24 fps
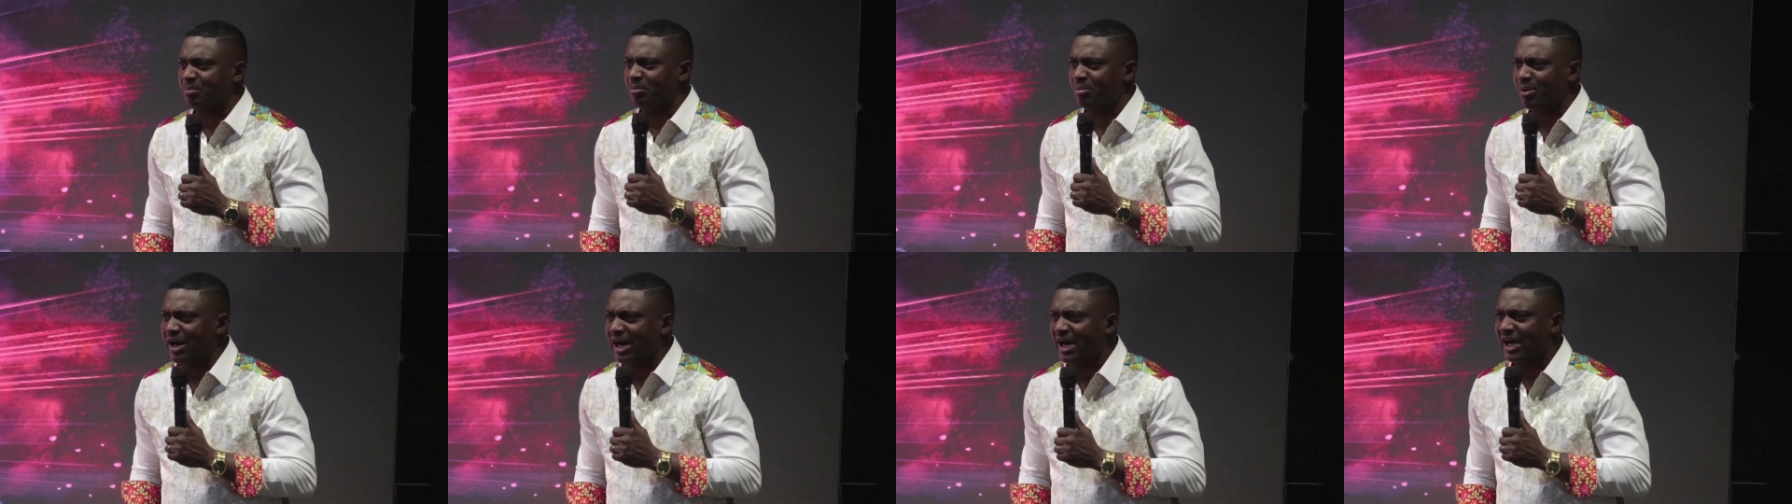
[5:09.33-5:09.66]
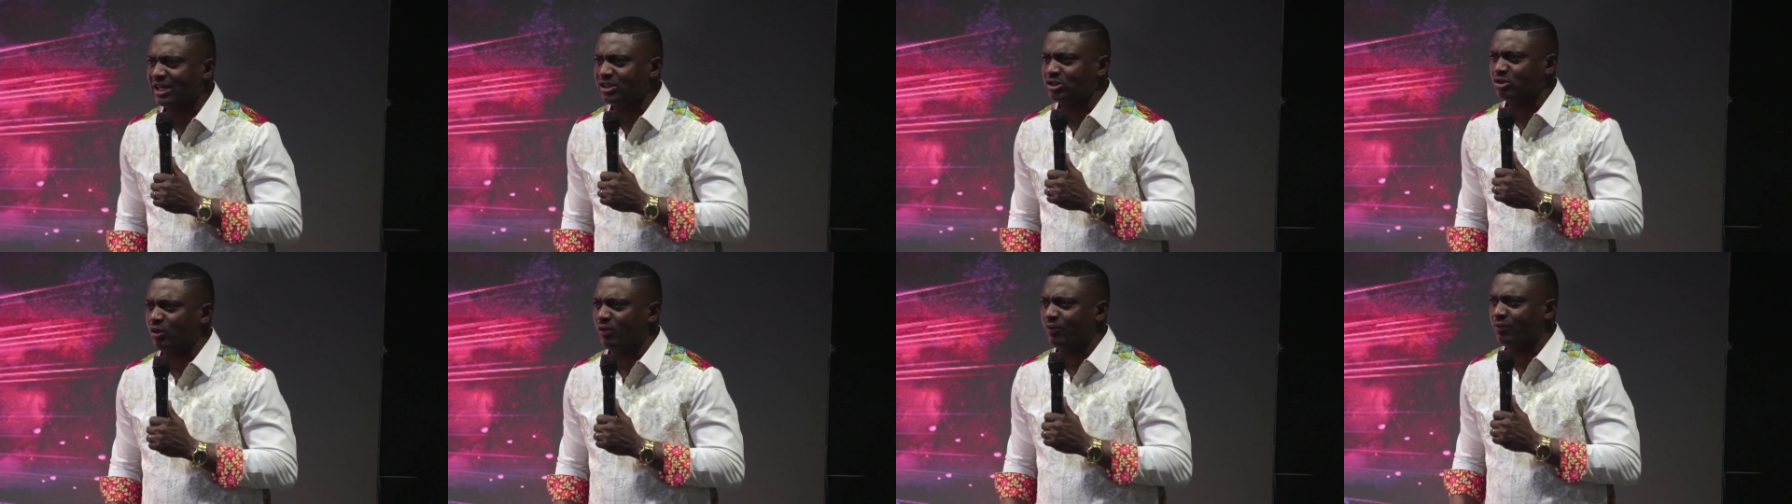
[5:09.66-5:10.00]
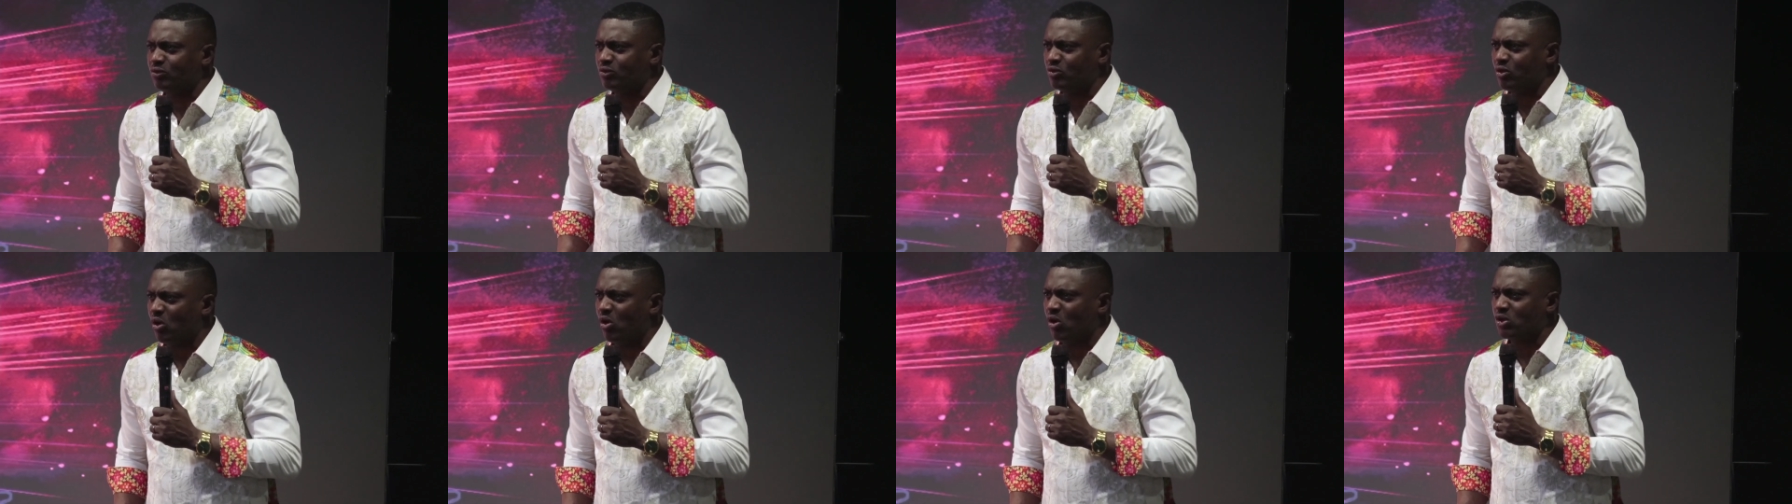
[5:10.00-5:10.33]
part of
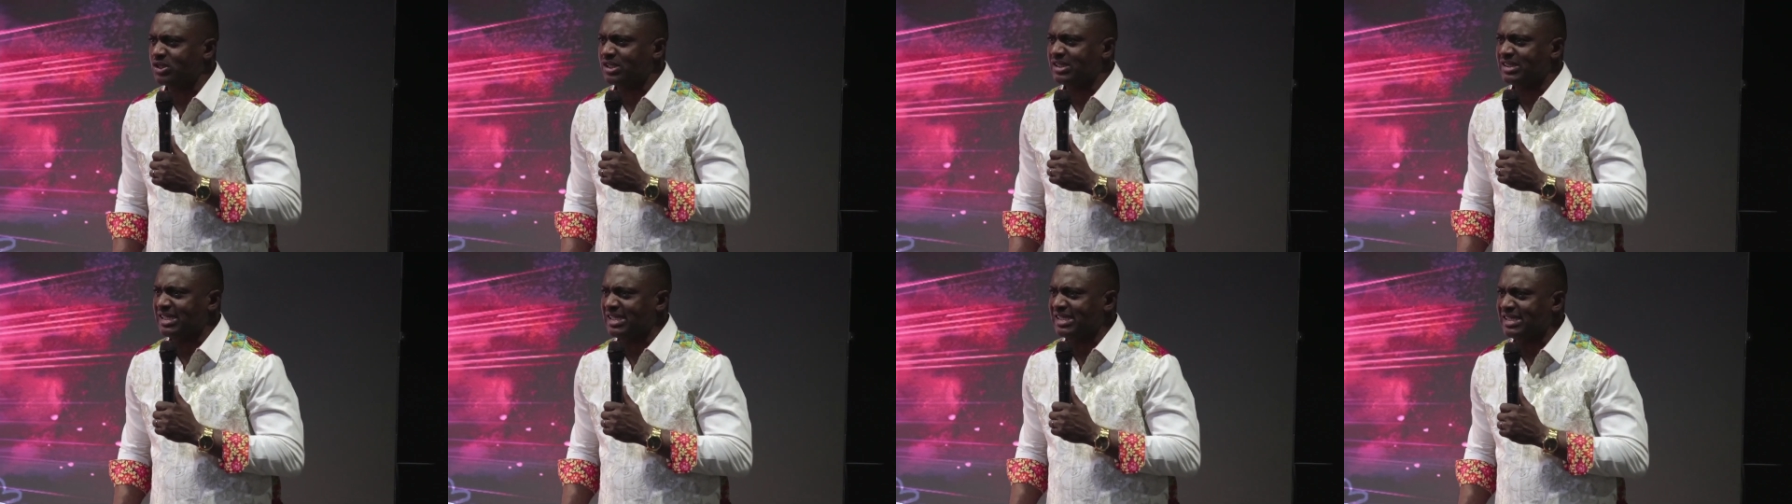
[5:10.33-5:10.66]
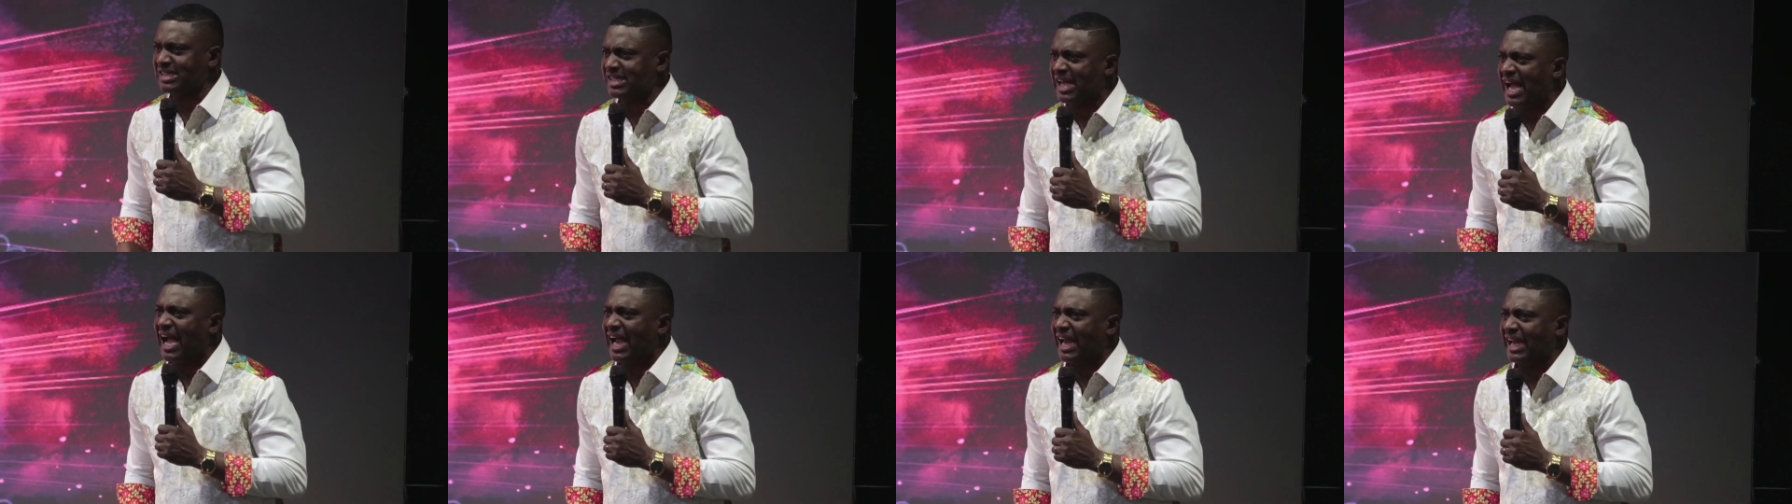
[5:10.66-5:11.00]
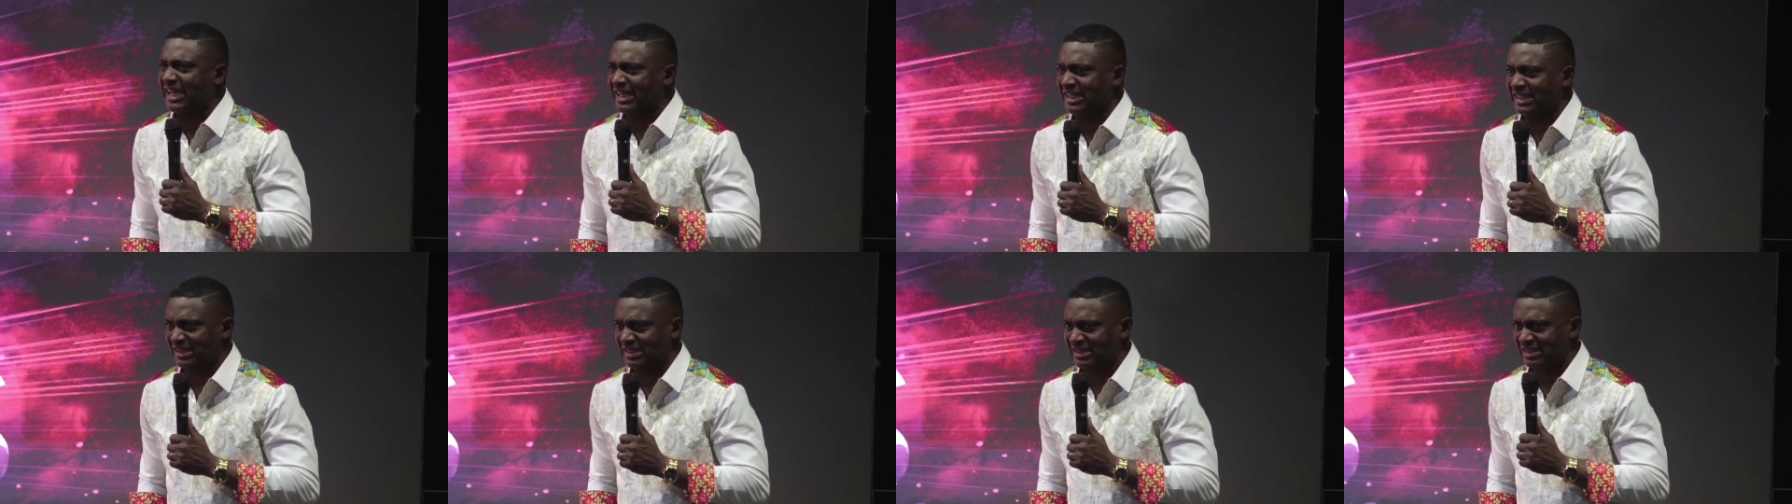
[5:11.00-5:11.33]
God's
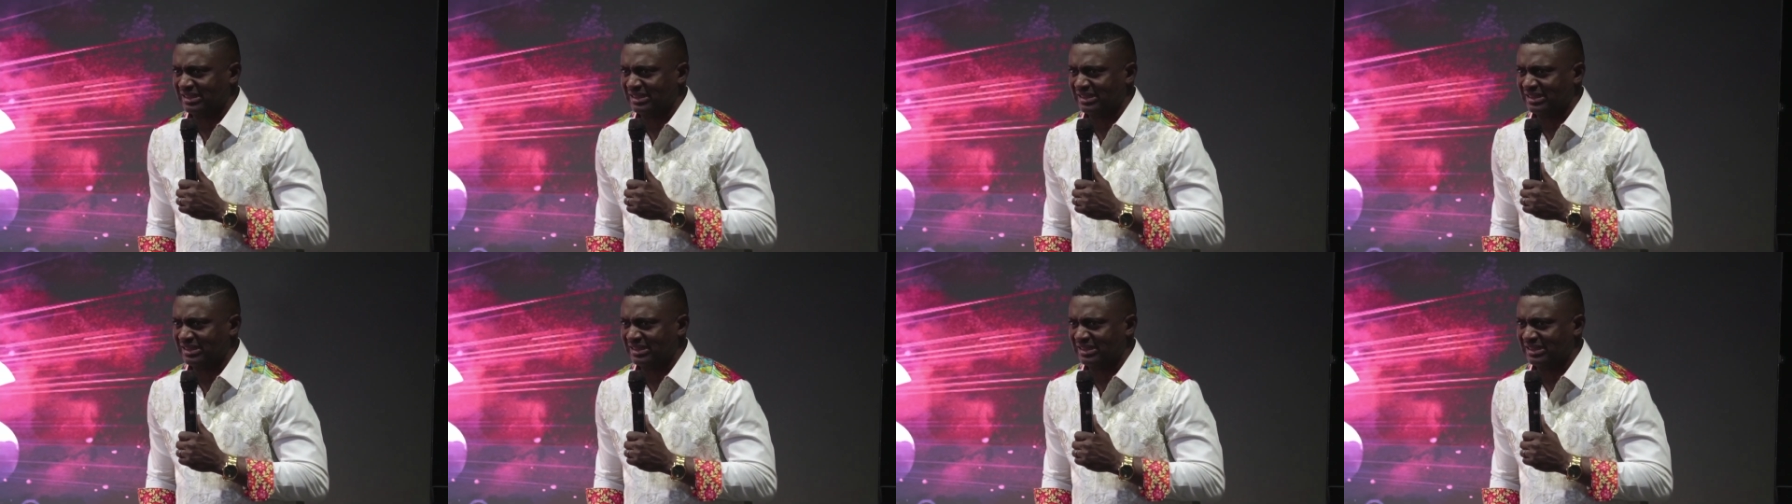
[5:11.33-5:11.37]
design.